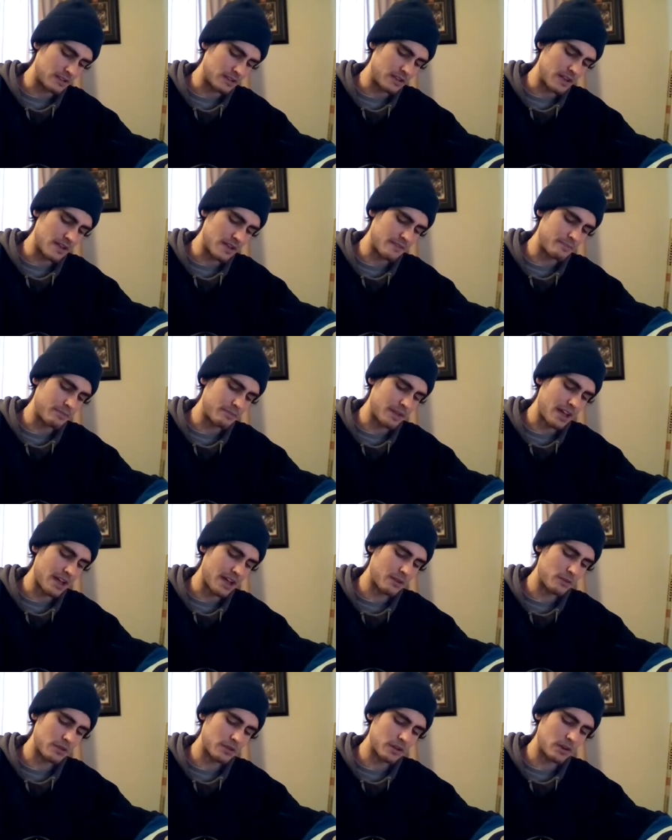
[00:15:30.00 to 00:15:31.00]
you have
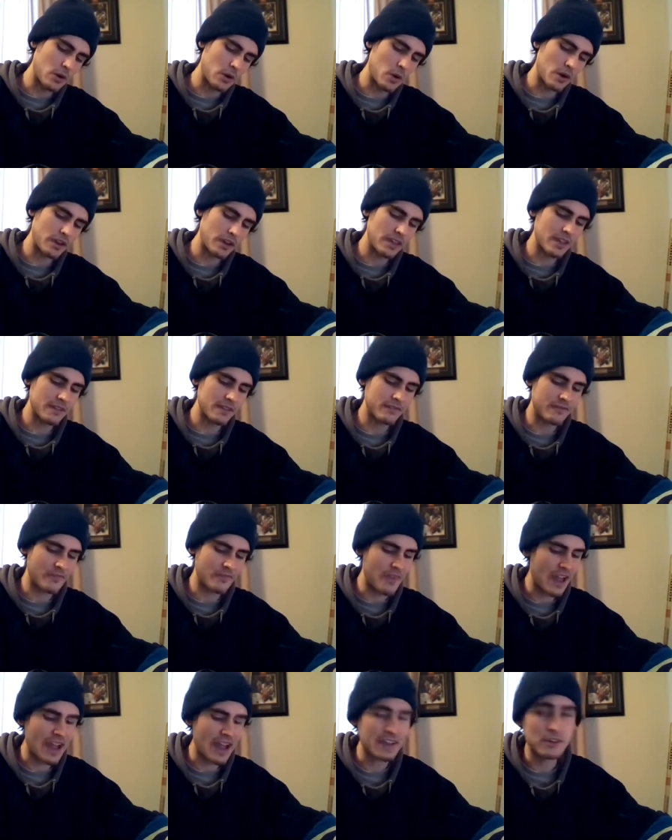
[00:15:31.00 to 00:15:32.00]
Blackwood and Georgiev.
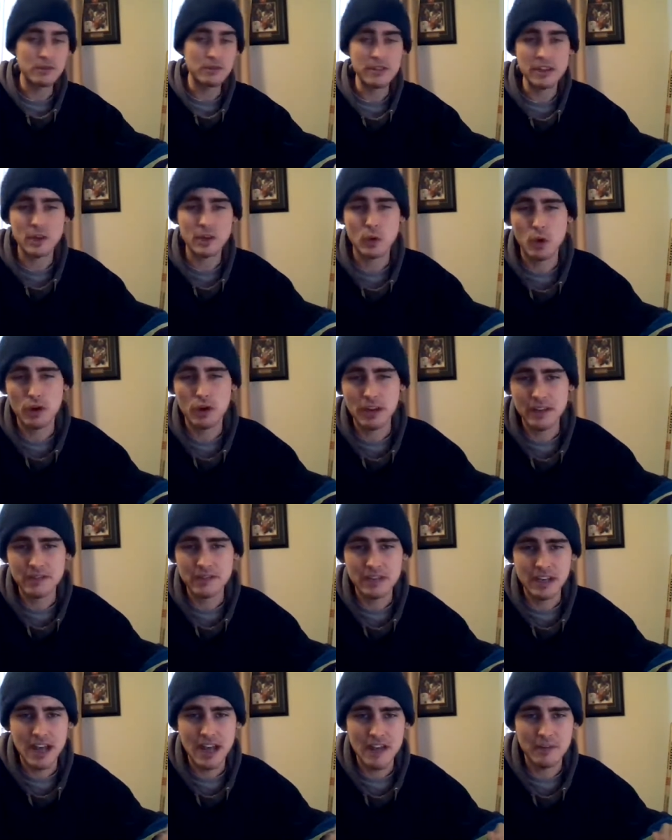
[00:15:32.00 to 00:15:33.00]
I do think Georgiev's
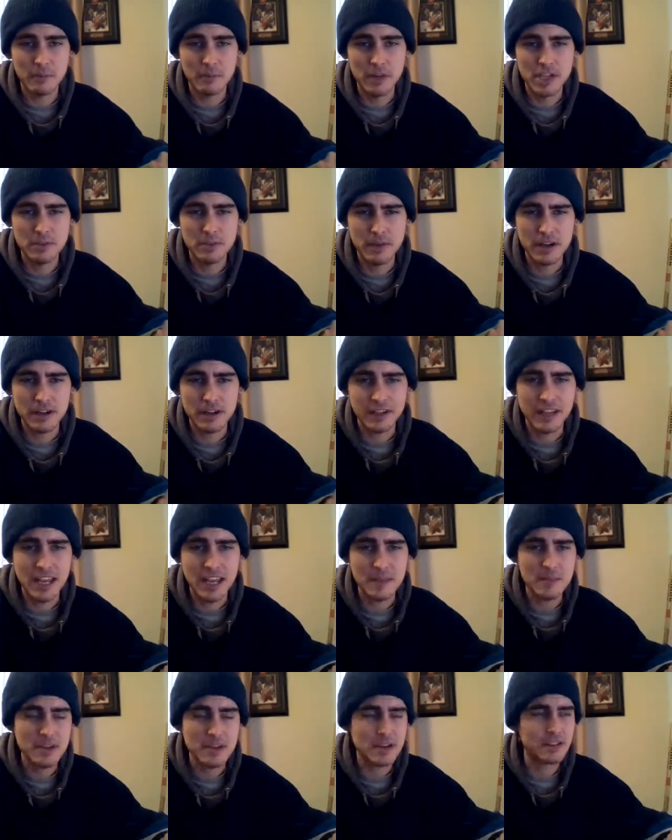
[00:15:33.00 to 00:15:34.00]
going to have a much better game
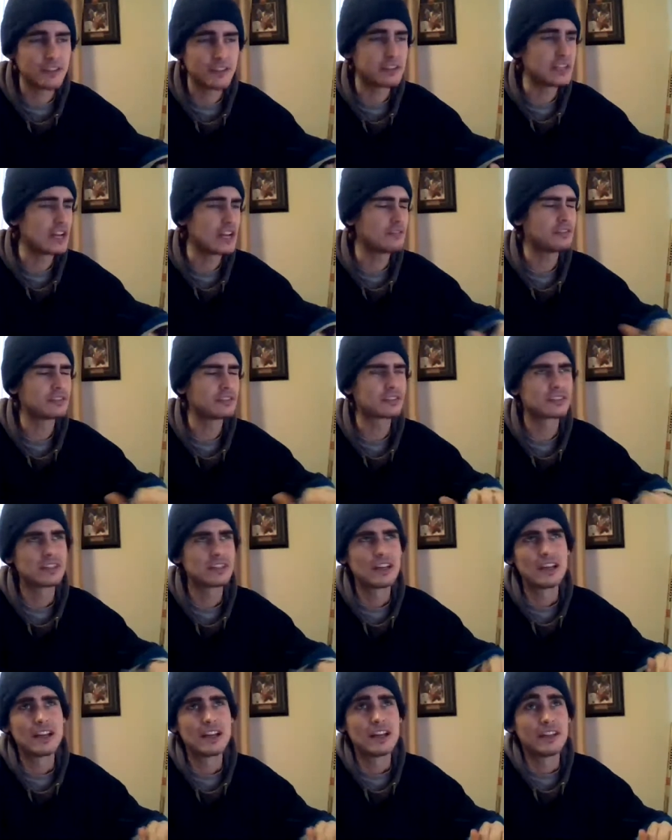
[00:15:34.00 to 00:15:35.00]
here. The Devils,
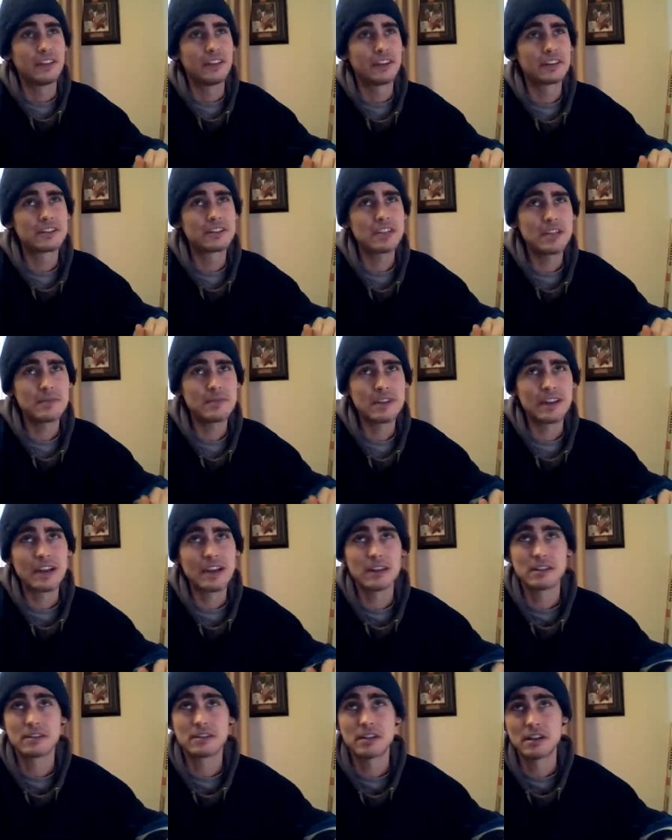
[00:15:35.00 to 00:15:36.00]
they're a team that kind of
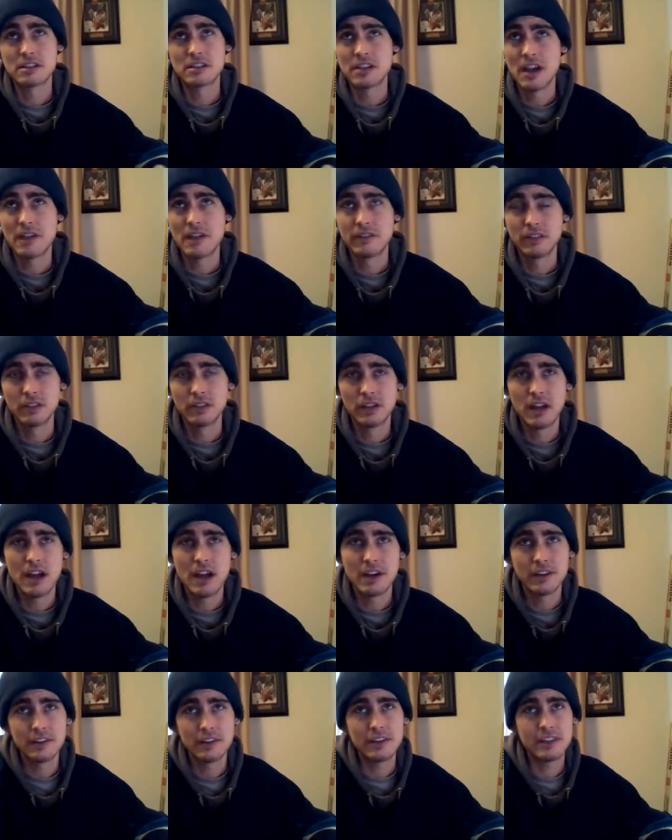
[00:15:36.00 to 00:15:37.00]
starts off a little
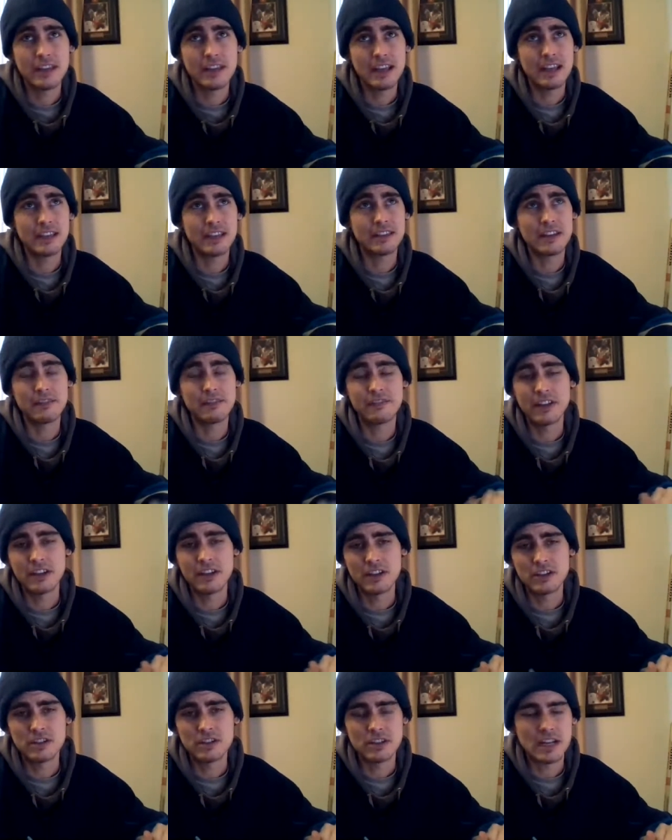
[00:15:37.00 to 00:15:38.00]
hotter than they
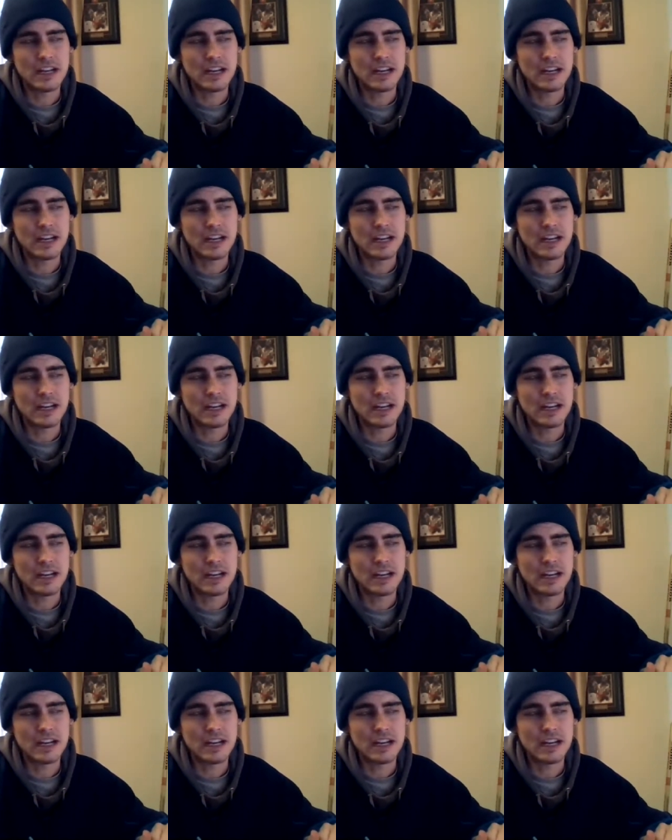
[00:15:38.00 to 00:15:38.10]
finish.